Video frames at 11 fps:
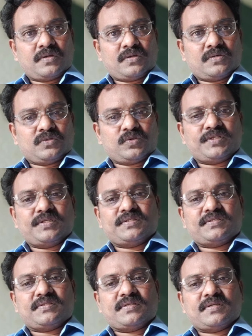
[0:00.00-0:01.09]
So it is
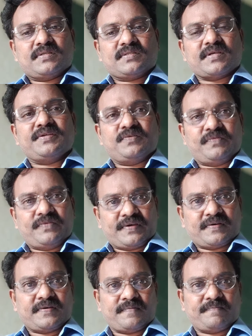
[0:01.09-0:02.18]
scientific.
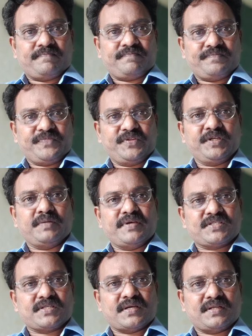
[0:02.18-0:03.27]
It is
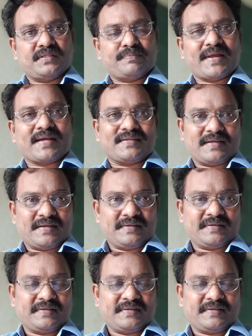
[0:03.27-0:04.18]
based on the practicality.